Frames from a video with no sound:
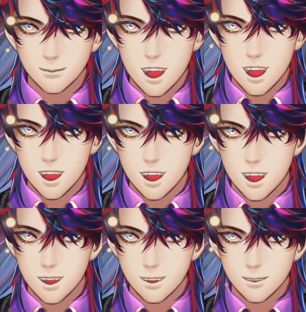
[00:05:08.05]
You're
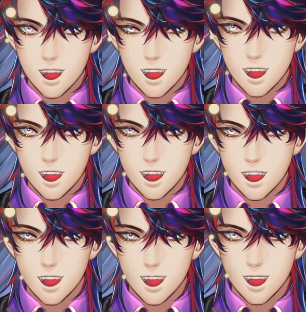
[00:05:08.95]
here to visit
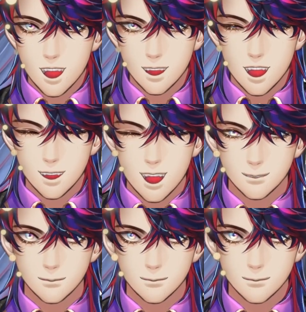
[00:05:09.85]
the Abydos High School?
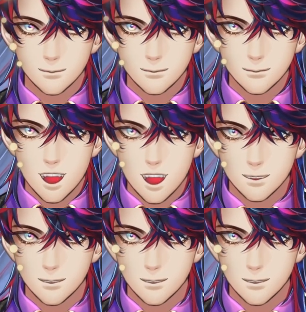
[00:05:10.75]
Nod.